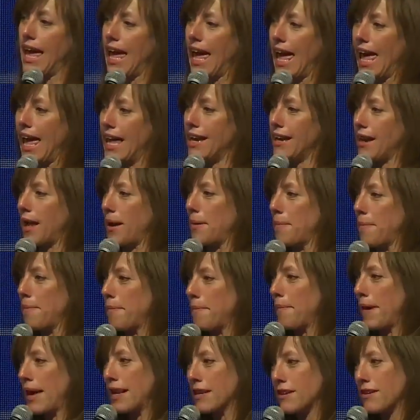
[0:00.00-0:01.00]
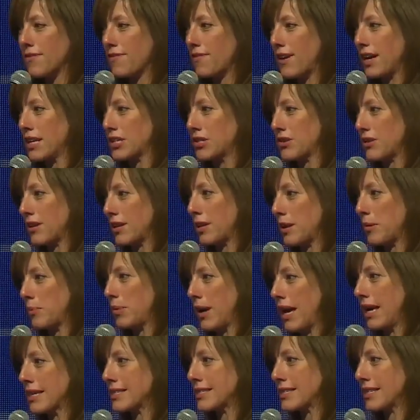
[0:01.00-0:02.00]
and a manufacturing
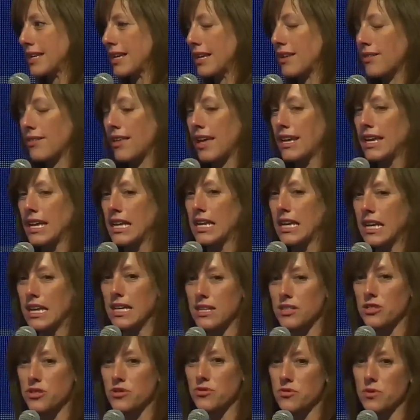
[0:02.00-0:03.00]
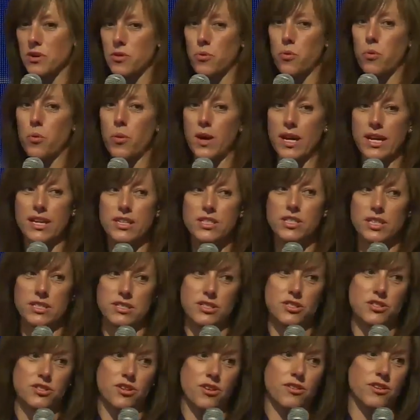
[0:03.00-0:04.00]
capacity that in industry we
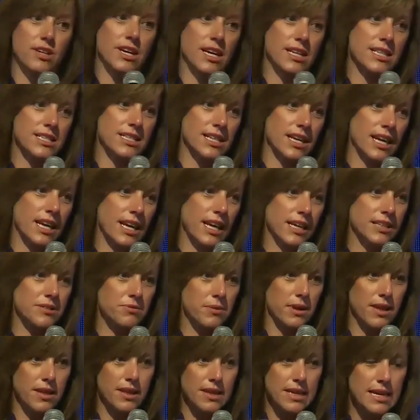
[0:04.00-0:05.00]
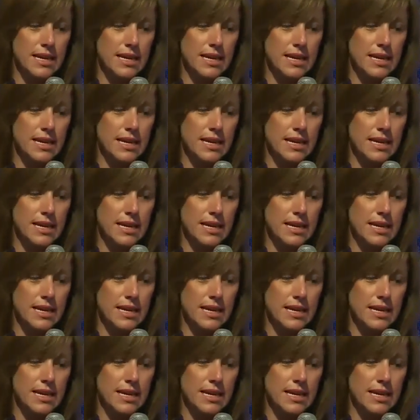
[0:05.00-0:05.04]
just don't get to connect with.